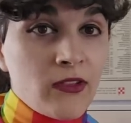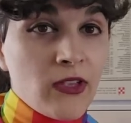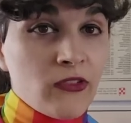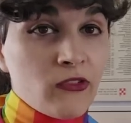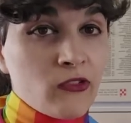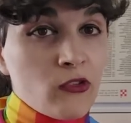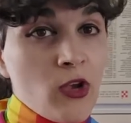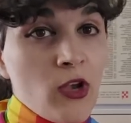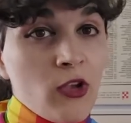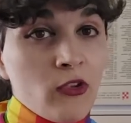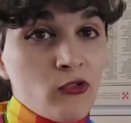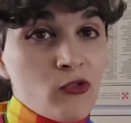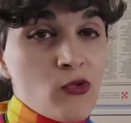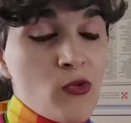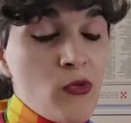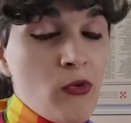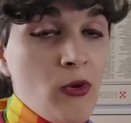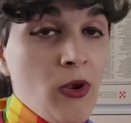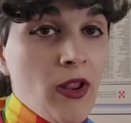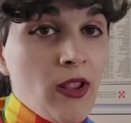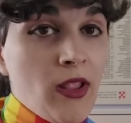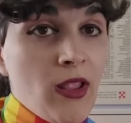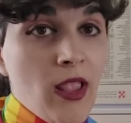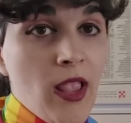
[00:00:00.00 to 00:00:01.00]

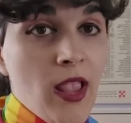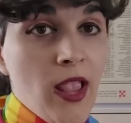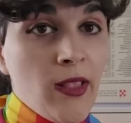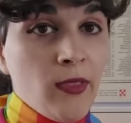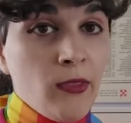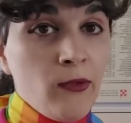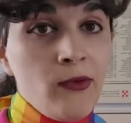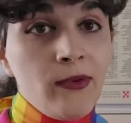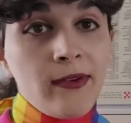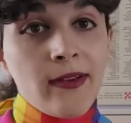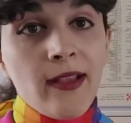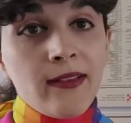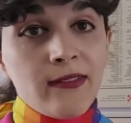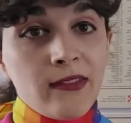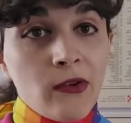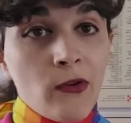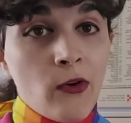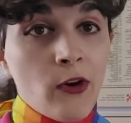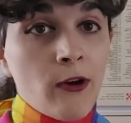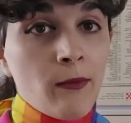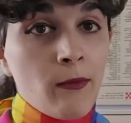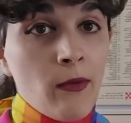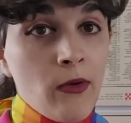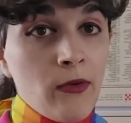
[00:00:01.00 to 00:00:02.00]
testosterone and
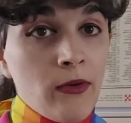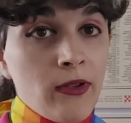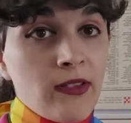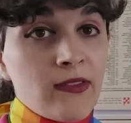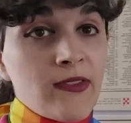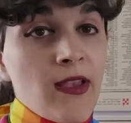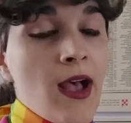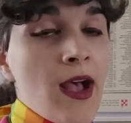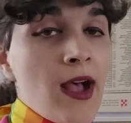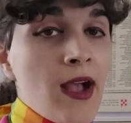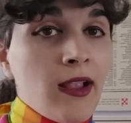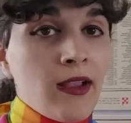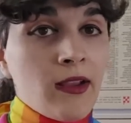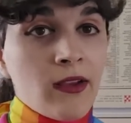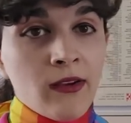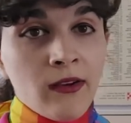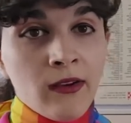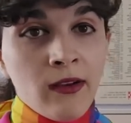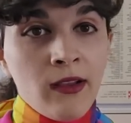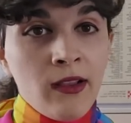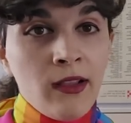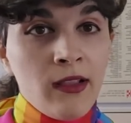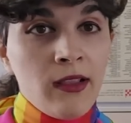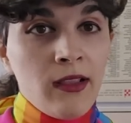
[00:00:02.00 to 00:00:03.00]
luteinizing hormone is
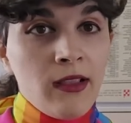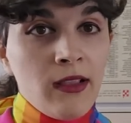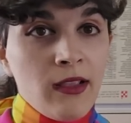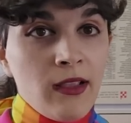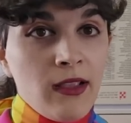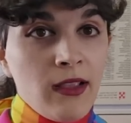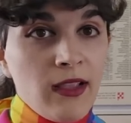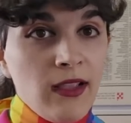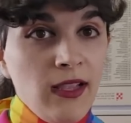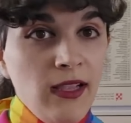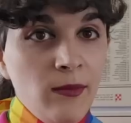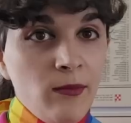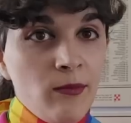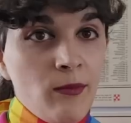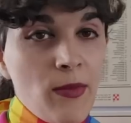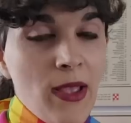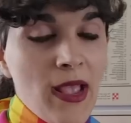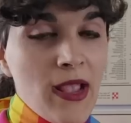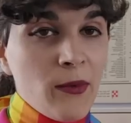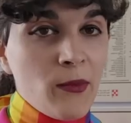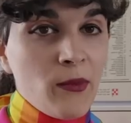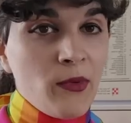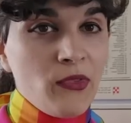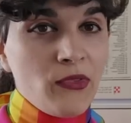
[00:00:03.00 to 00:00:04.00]
higher in
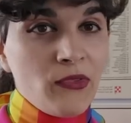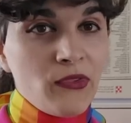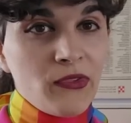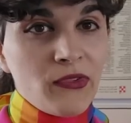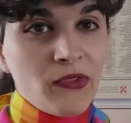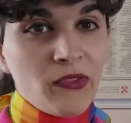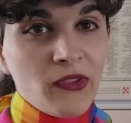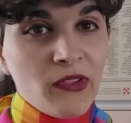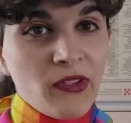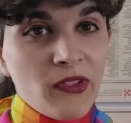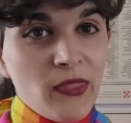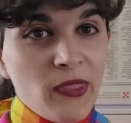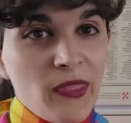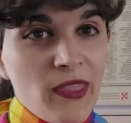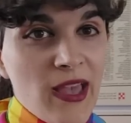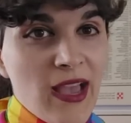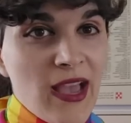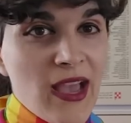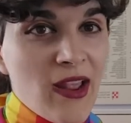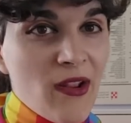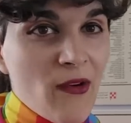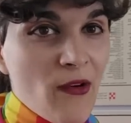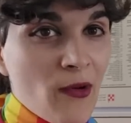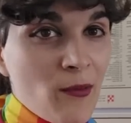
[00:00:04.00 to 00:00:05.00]
penguins
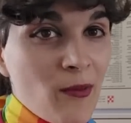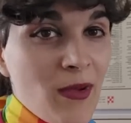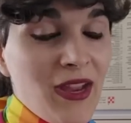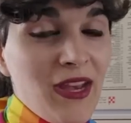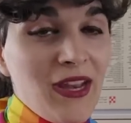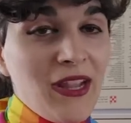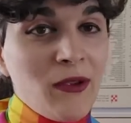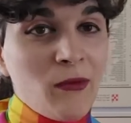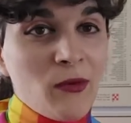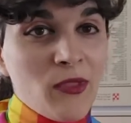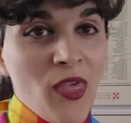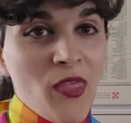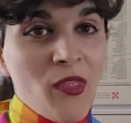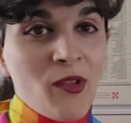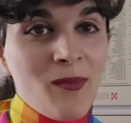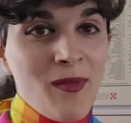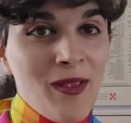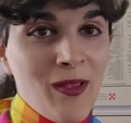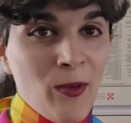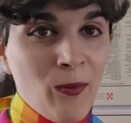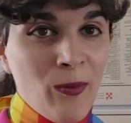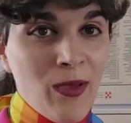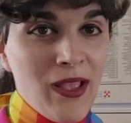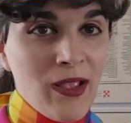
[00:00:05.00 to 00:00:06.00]
that are mating with other
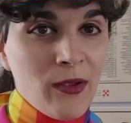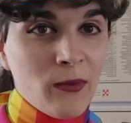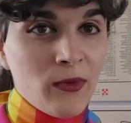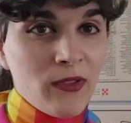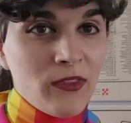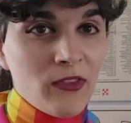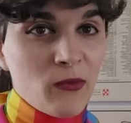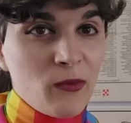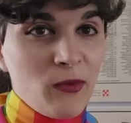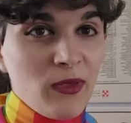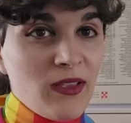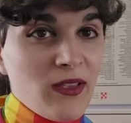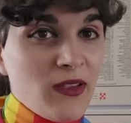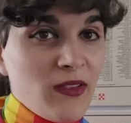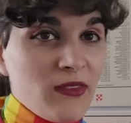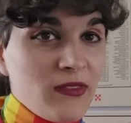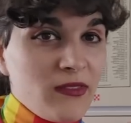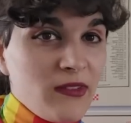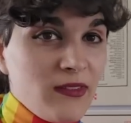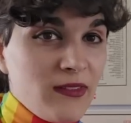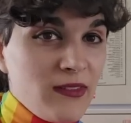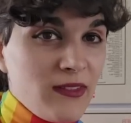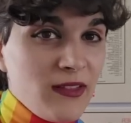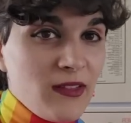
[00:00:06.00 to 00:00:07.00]
male penguins,
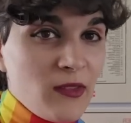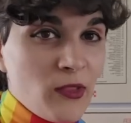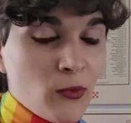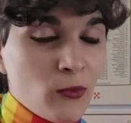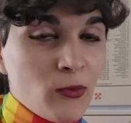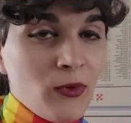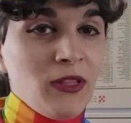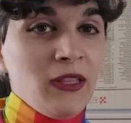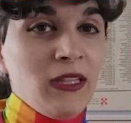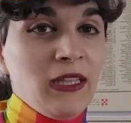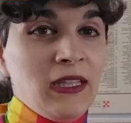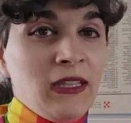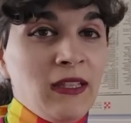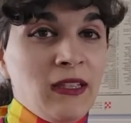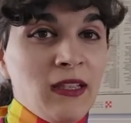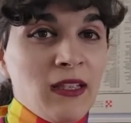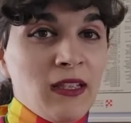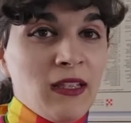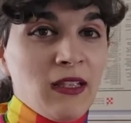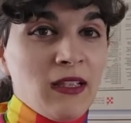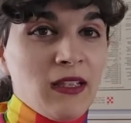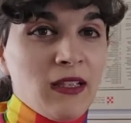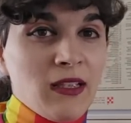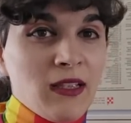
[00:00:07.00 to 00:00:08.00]
because you see they're really,